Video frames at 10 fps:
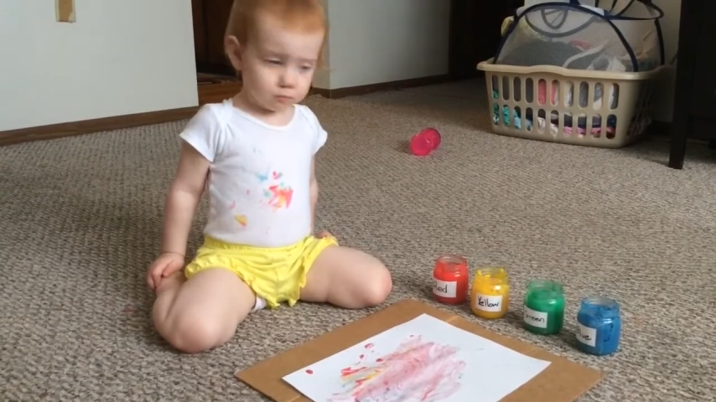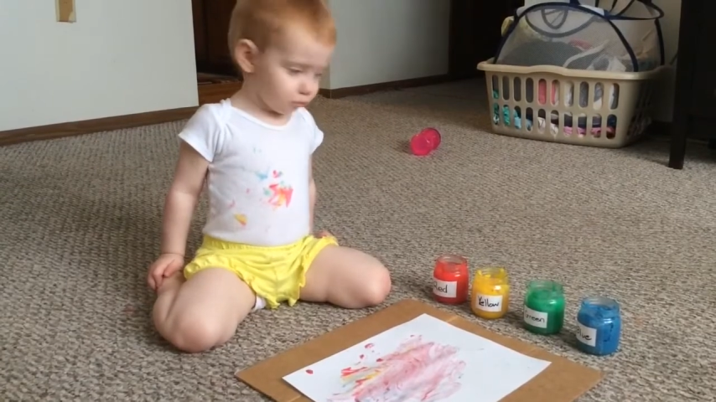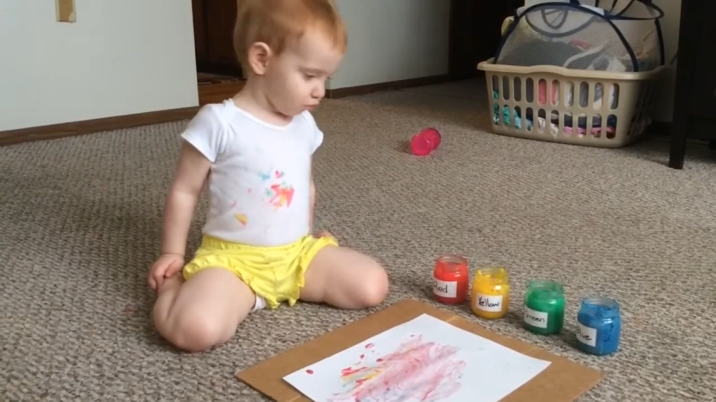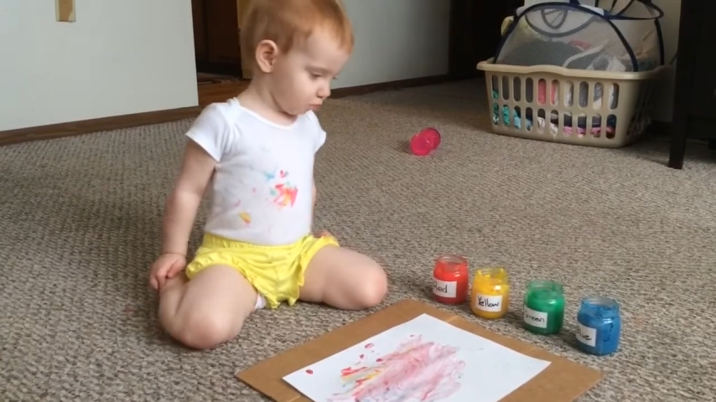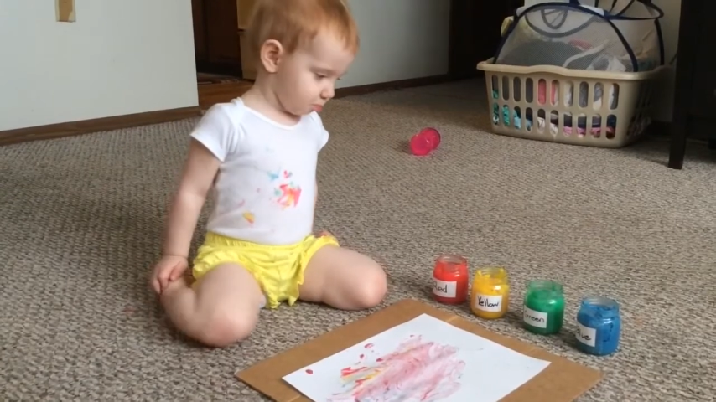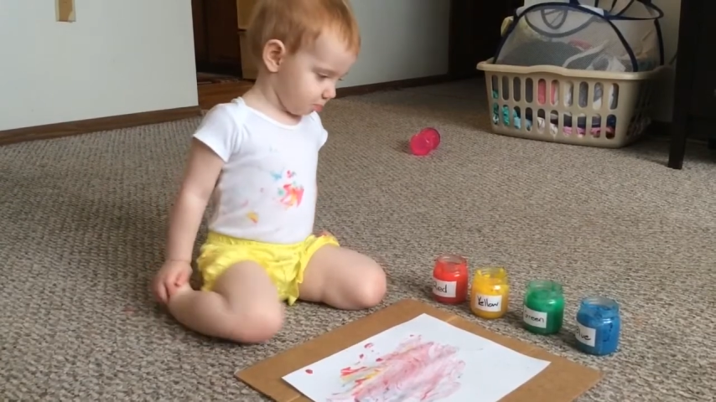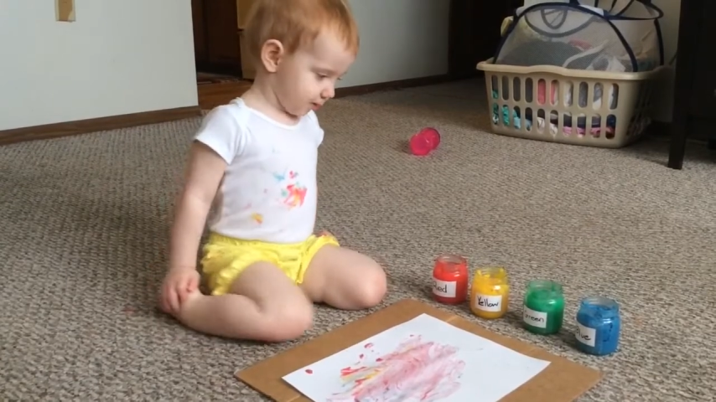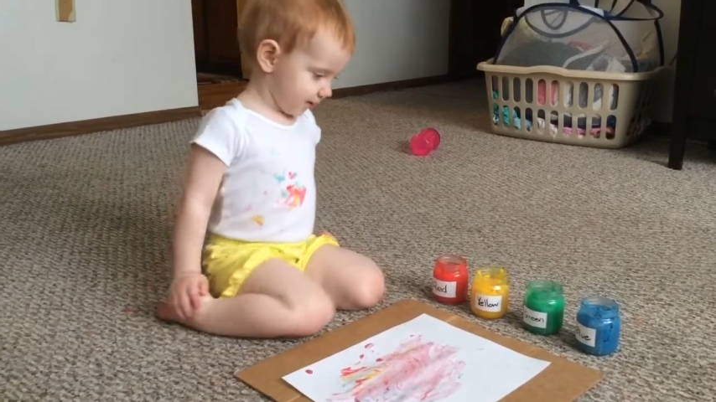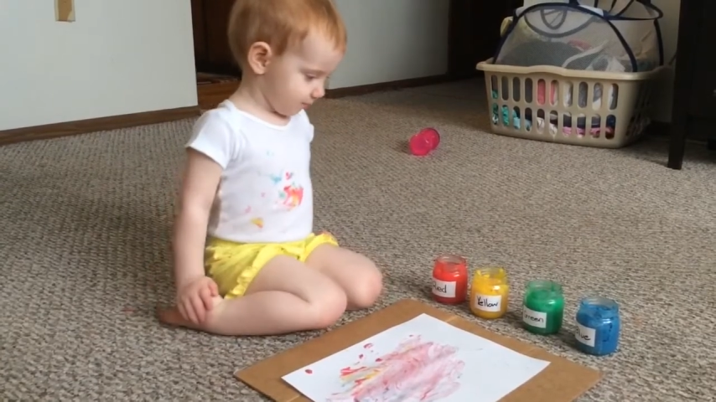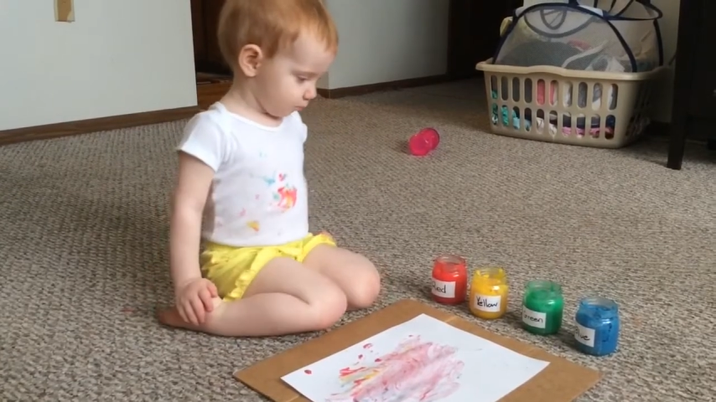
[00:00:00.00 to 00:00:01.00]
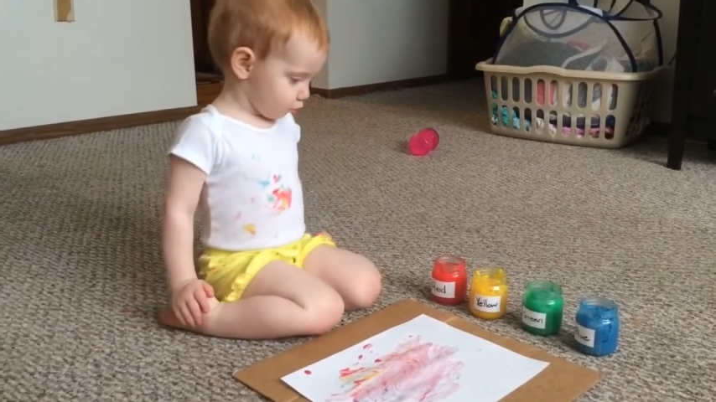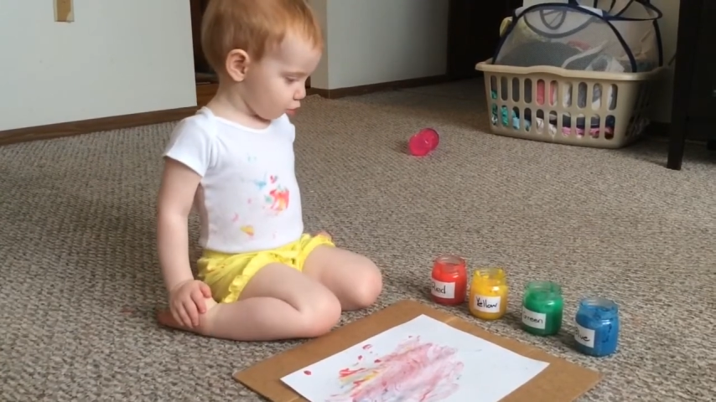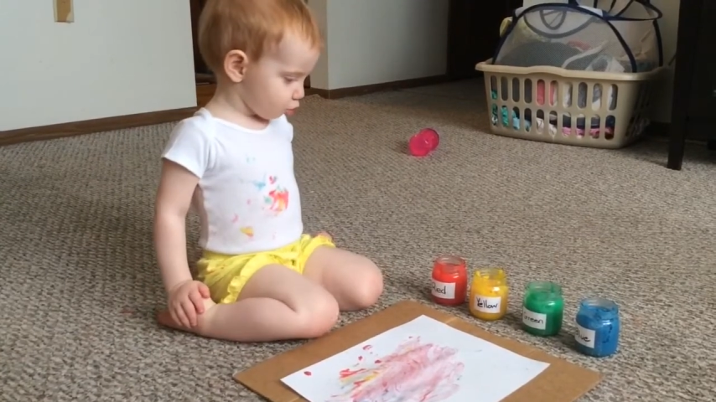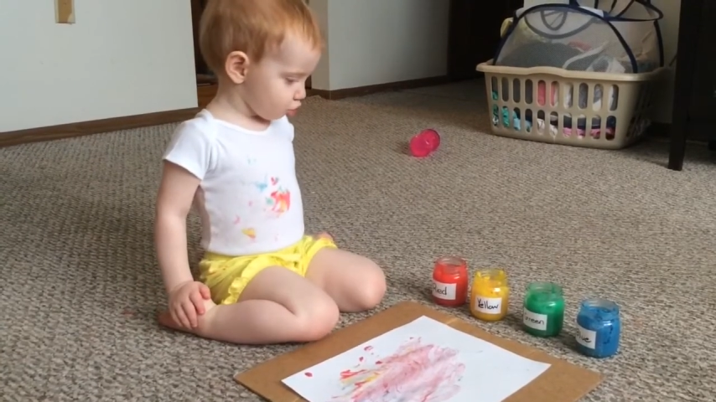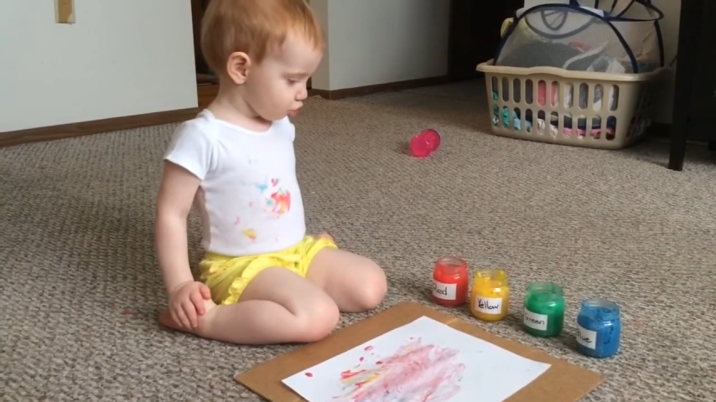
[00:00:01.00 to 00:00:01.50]

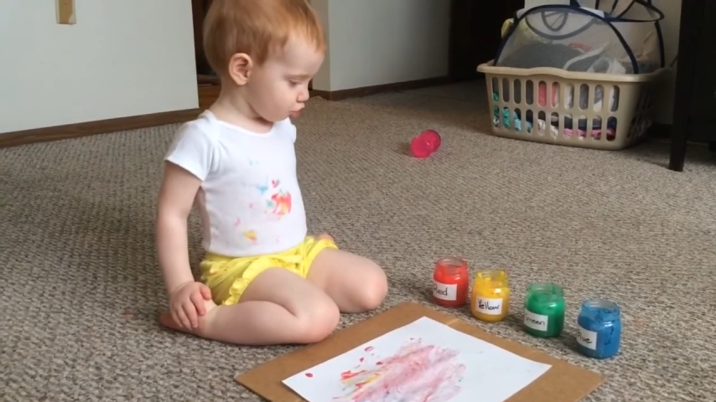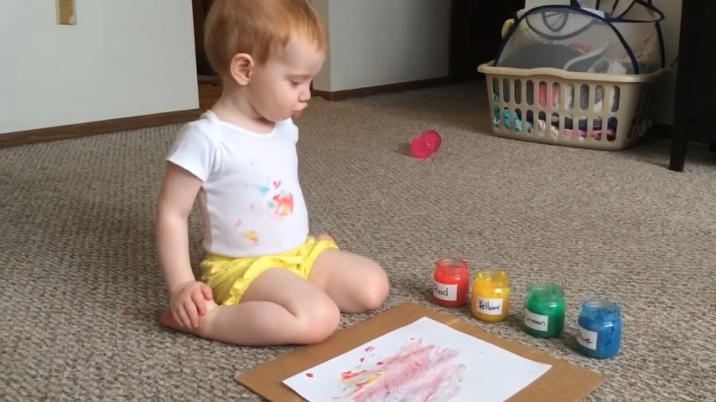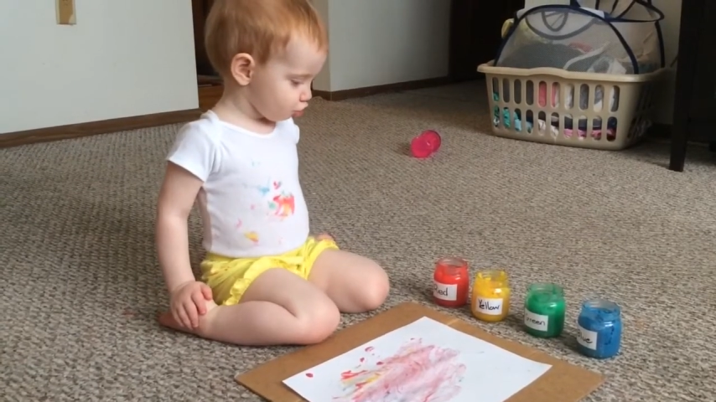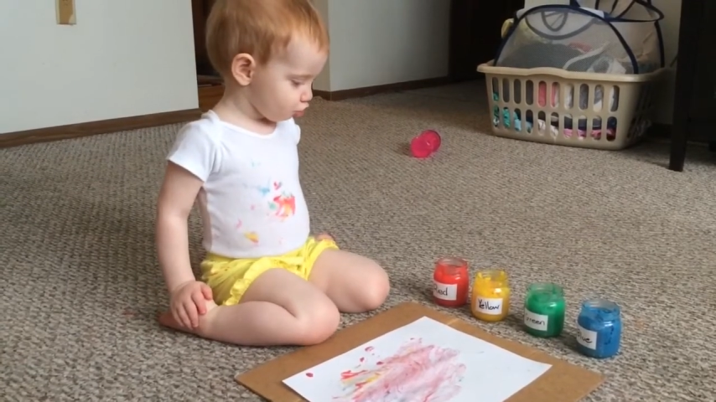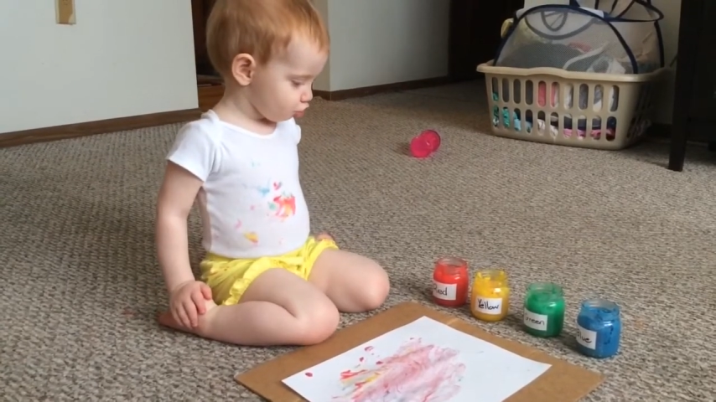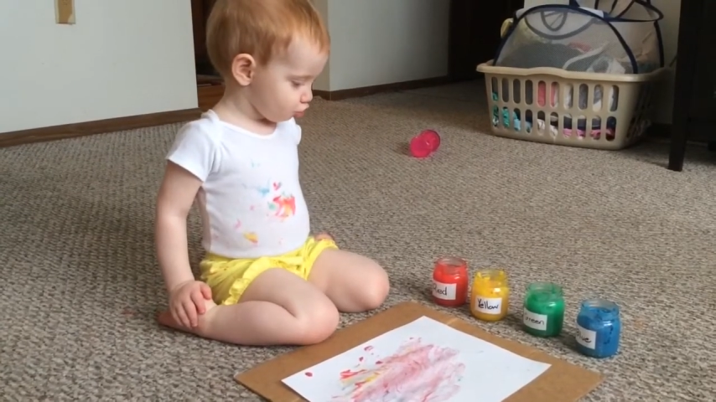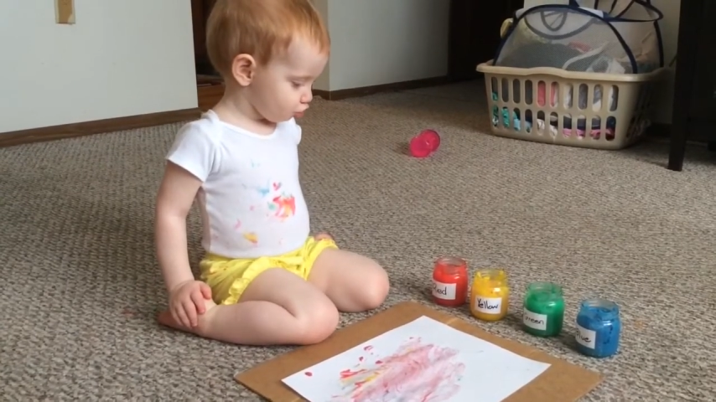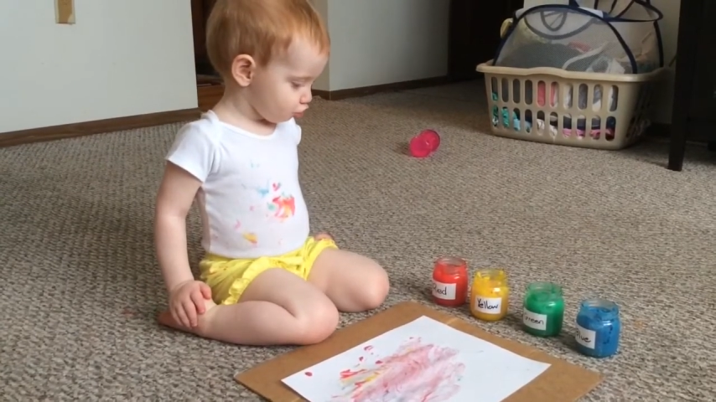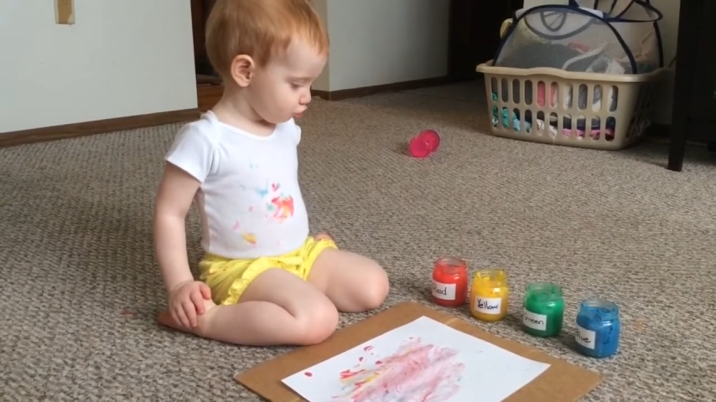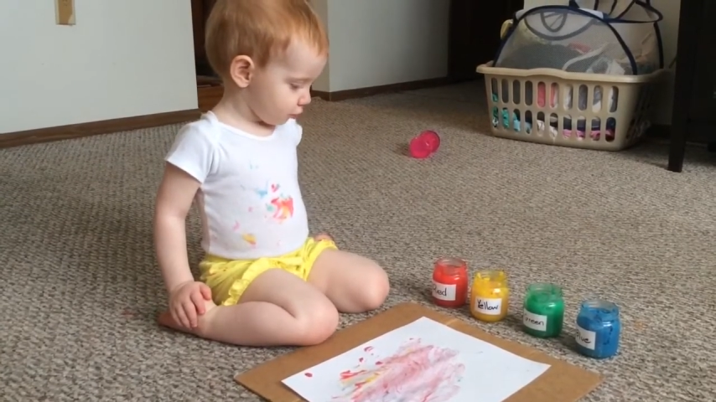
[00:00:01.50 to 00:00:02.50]
Nobody speaks.